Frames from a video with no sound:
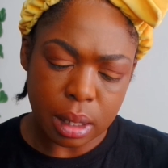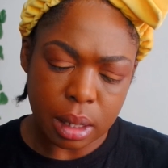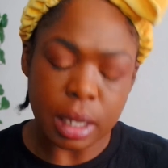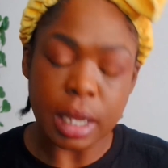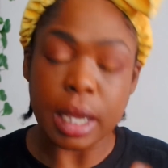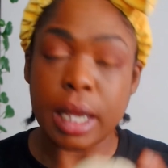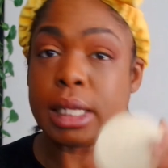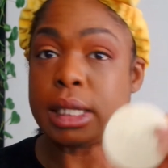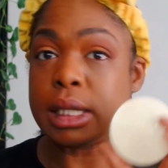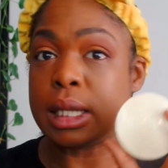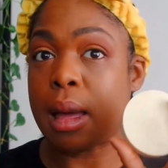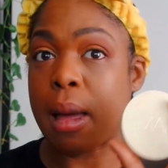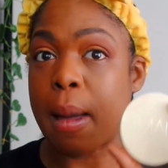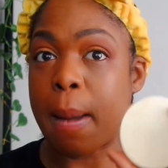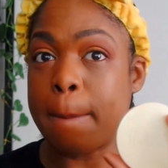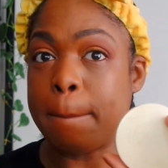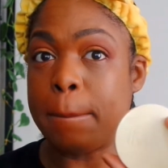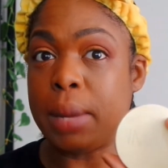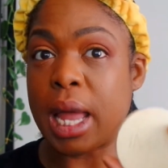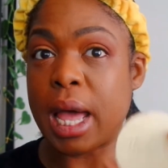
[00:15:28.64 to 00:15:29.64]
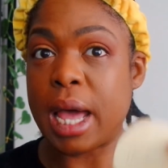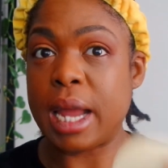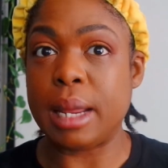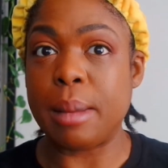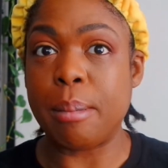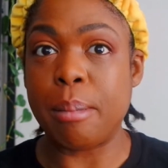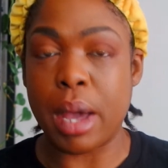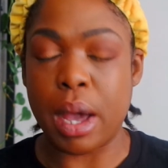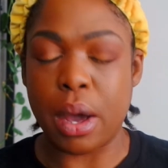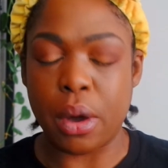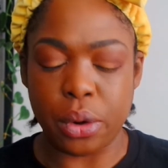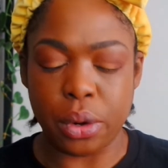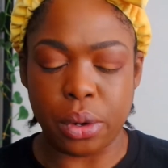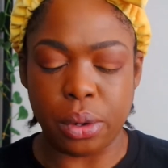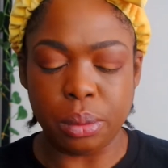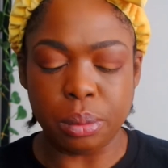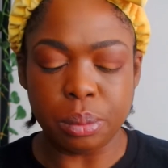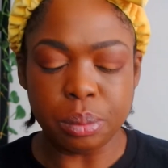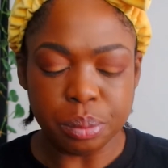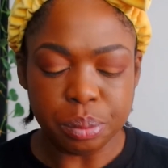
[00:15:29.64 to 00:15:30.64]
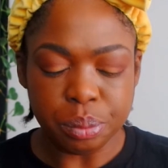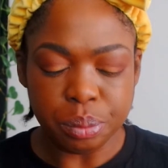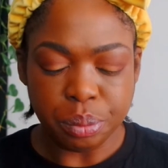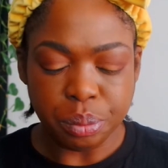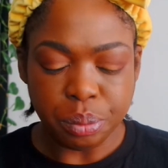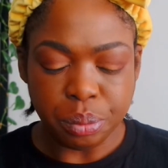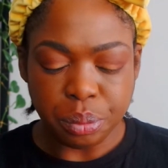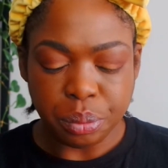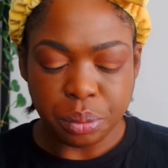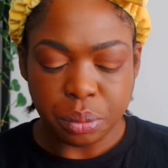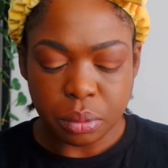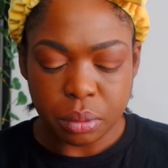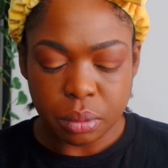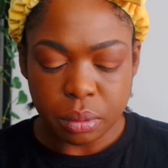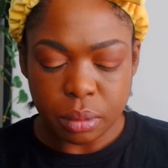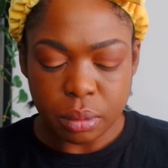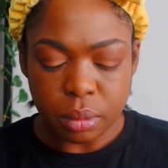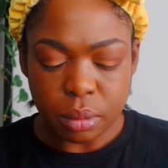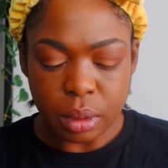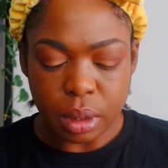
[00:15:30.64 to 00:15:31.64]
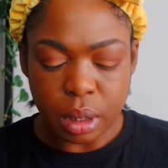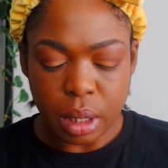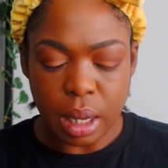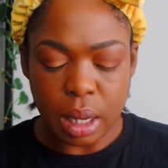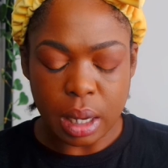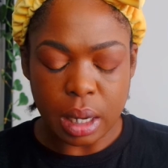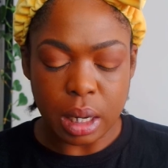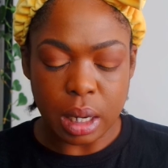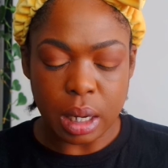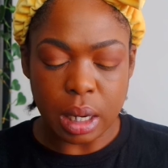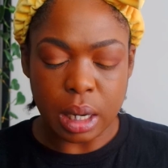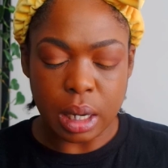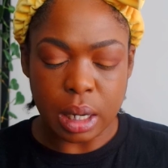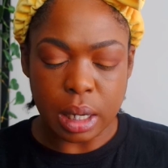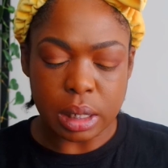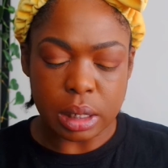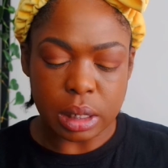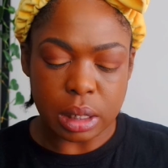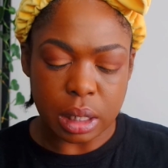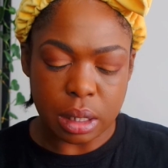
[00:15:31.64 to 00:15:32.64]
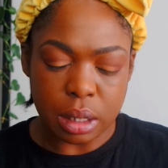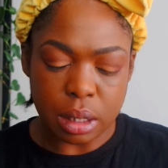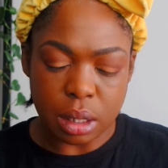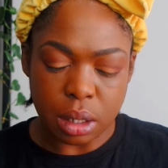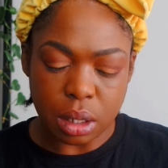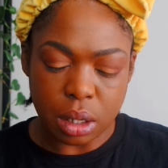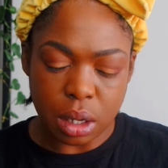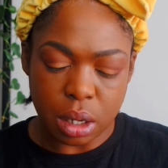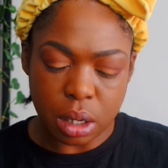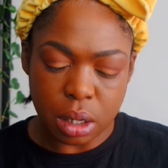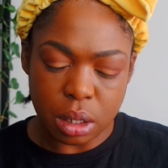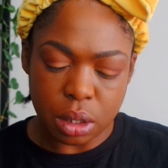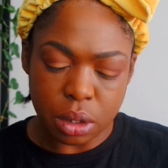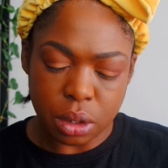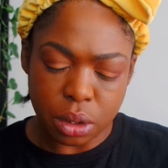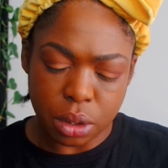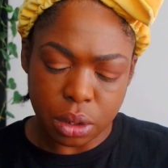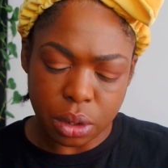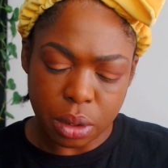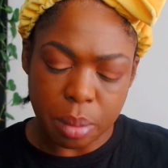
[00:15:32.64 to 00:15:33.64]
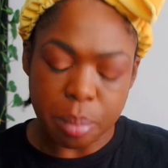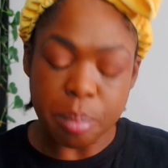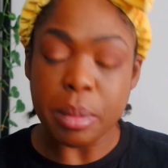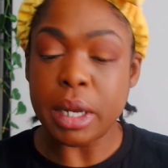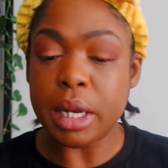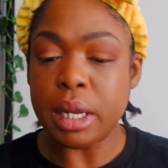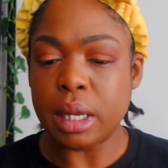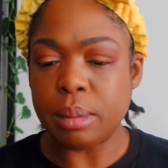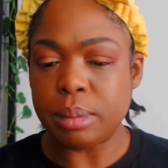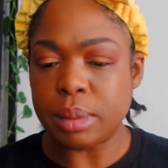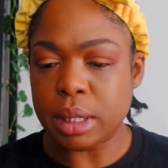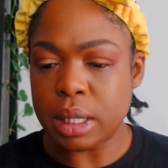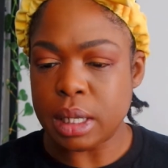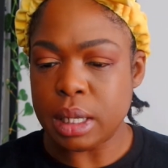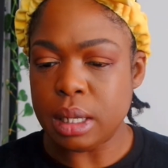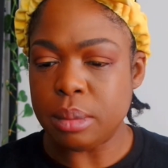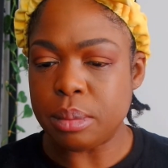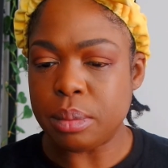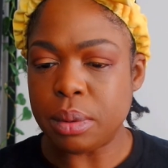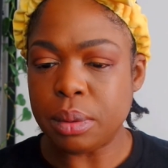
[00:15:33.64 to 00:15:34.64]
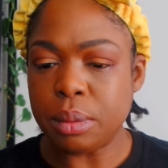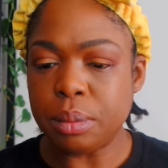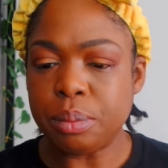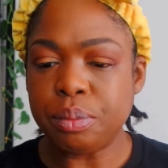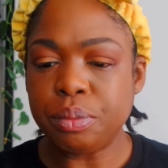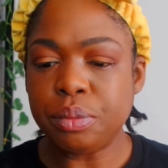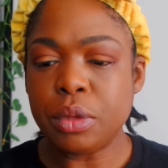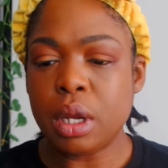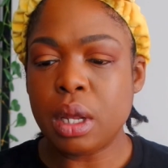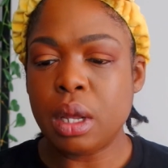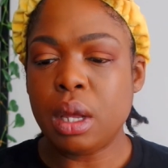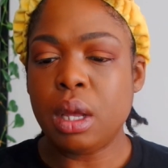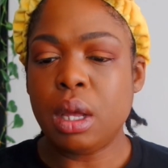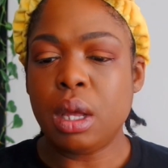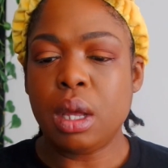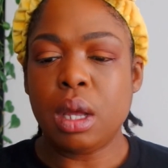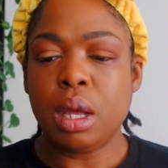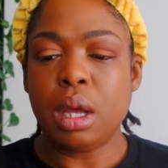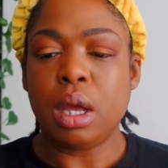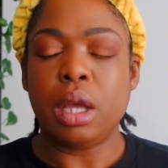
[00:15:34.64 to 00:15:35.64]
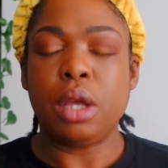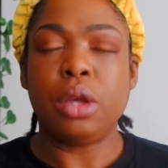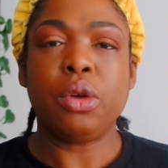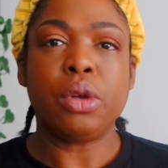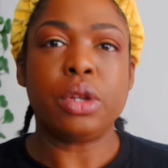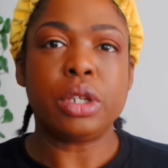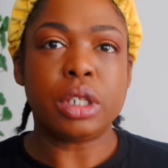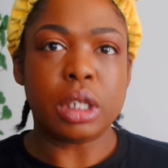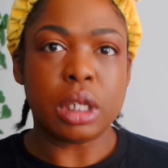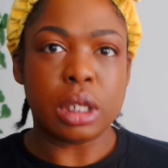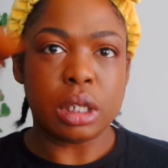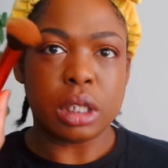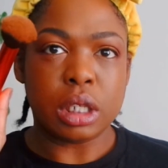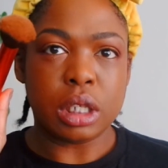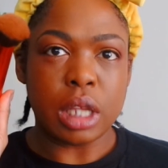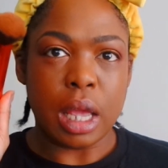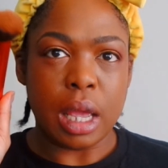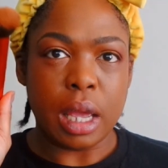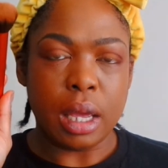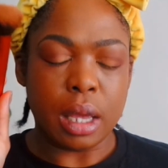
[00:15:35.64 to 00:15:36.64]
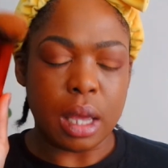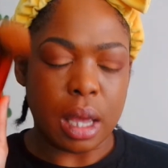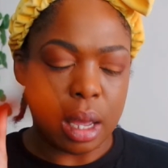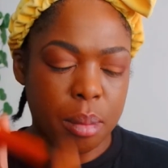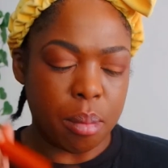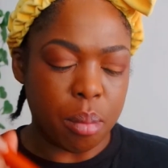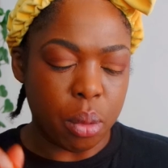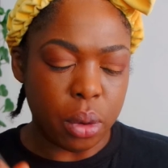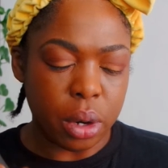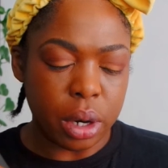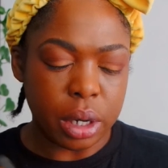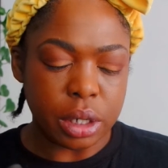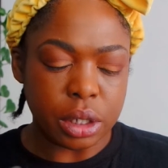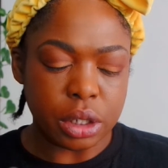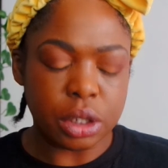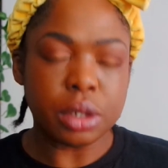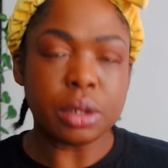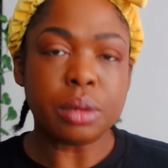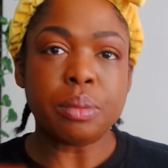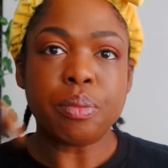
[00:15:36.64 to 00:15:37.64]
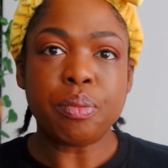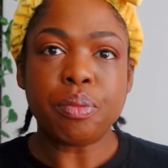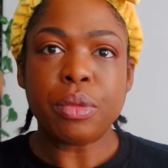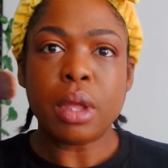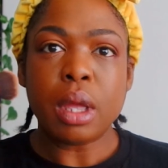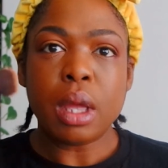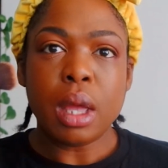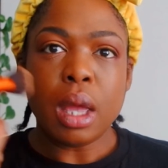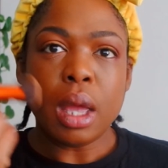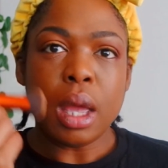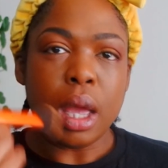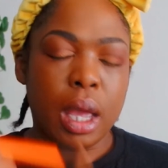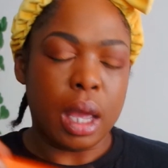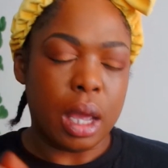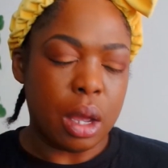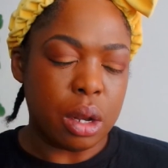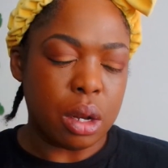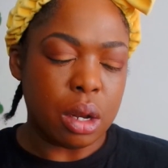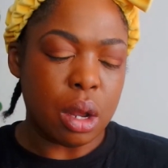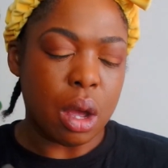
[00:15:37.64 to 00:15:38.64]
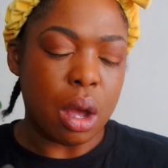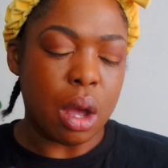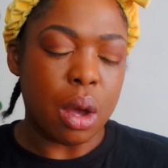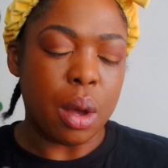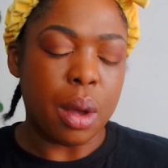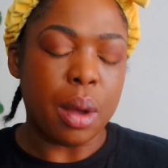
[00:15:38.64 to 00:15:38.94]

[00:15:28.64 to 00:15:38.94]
Yes, blotting powder. And it is in the color medium deep. And you can just take a brush and